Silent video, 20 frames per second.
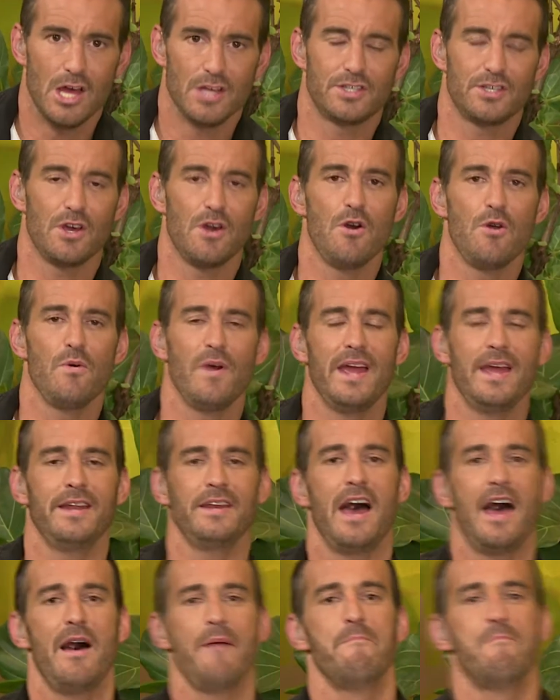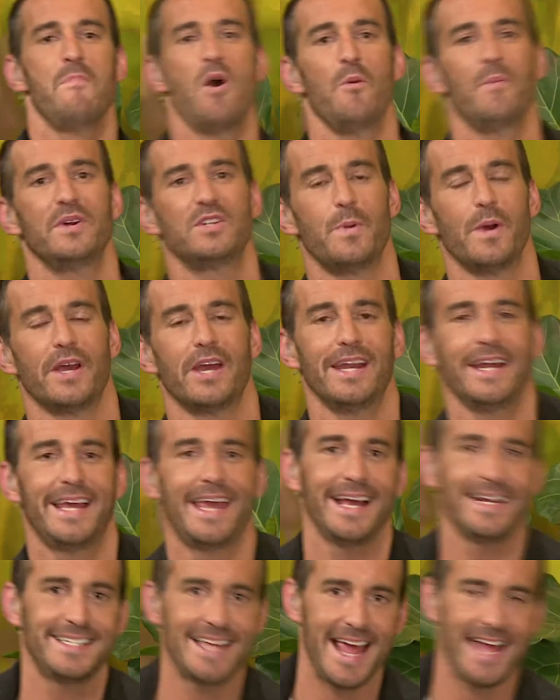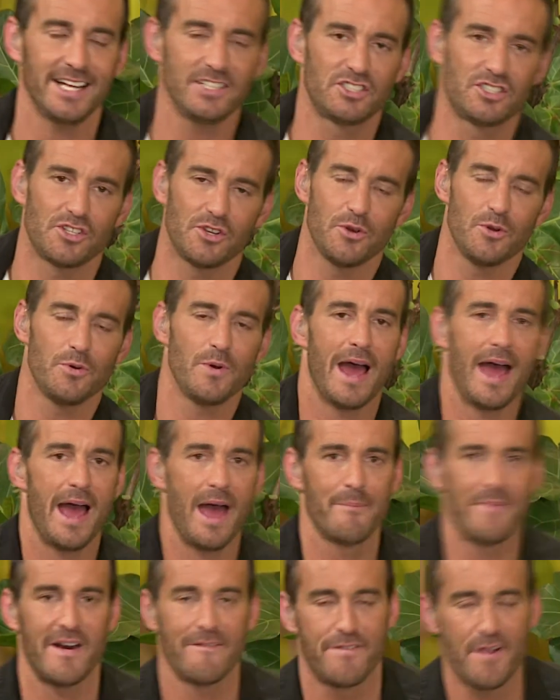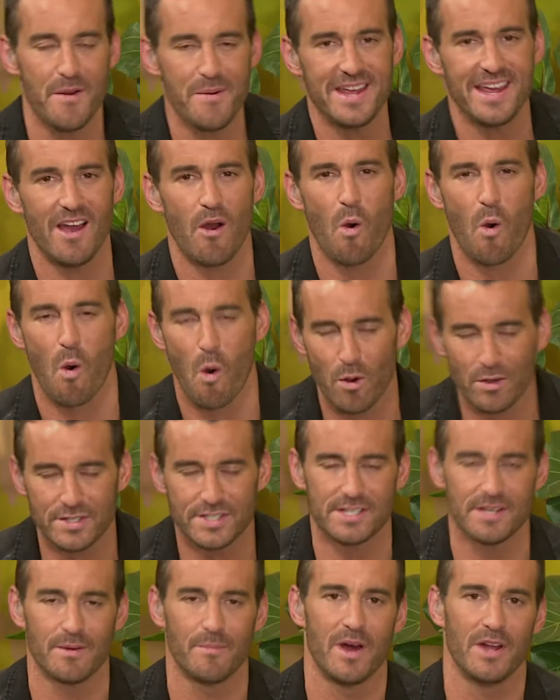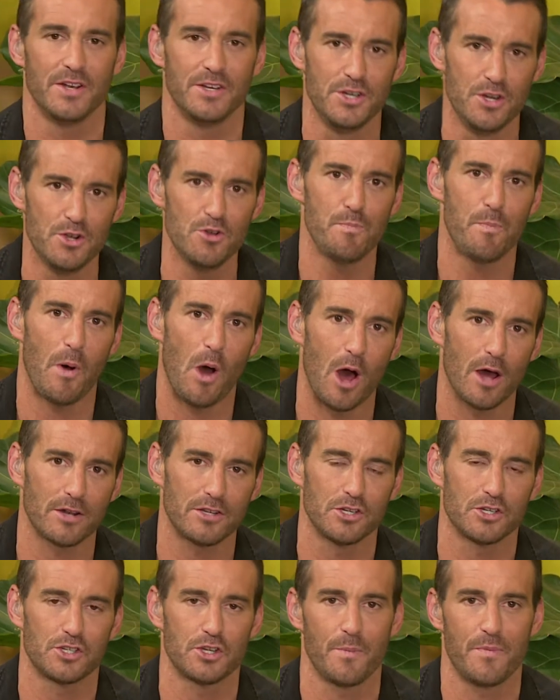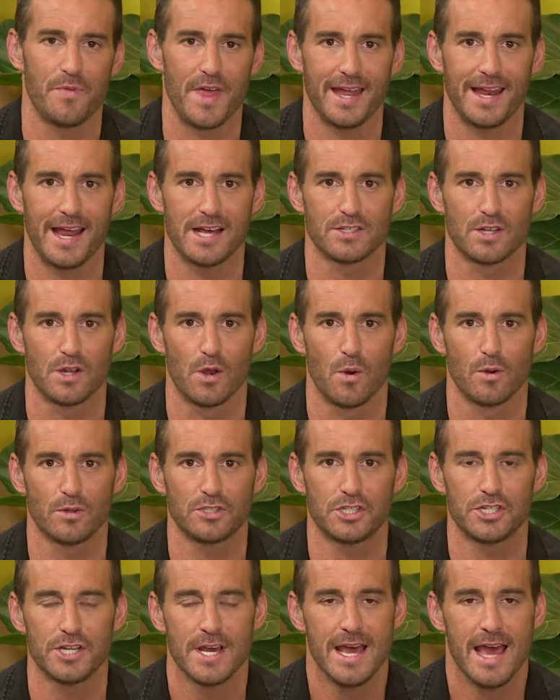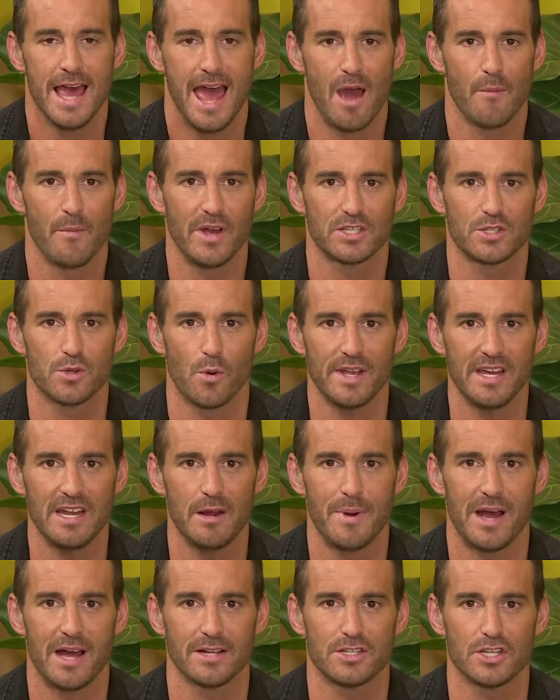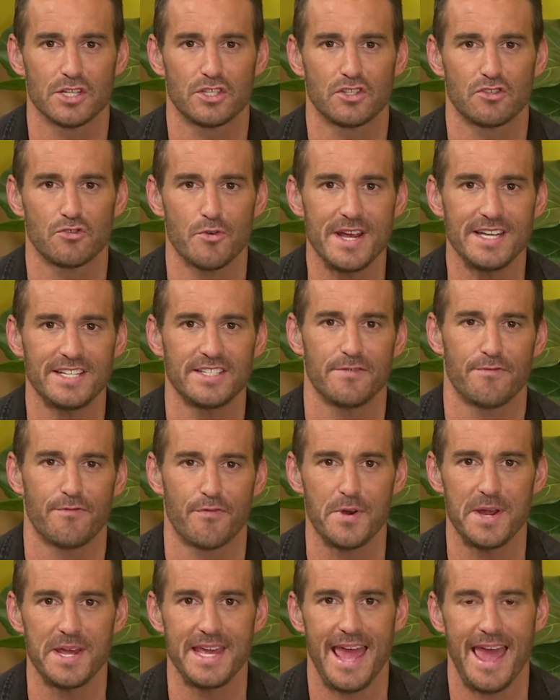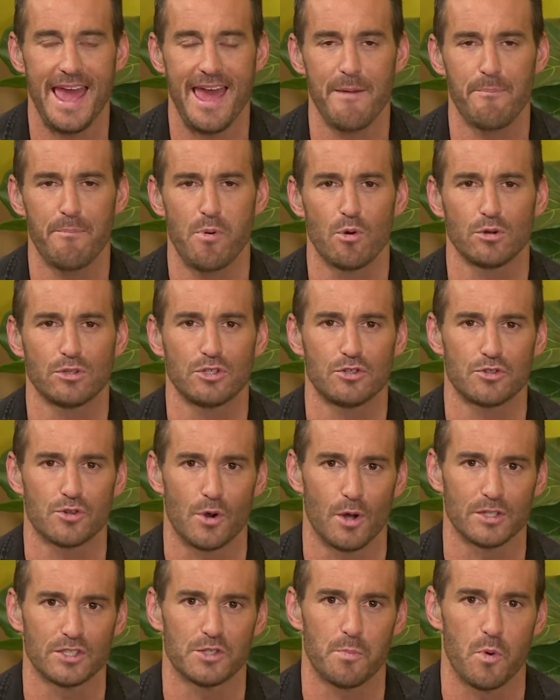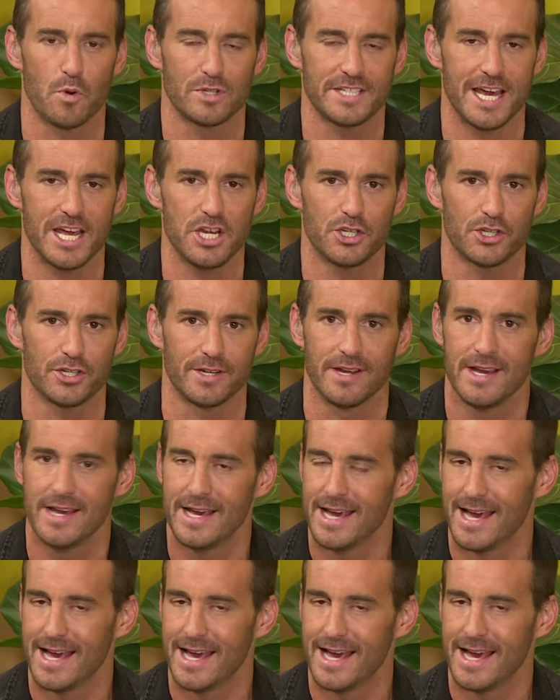So in a moment, we're going to get into a very awesome new partnership that has launched, and we are talking about stress-free airport transportation.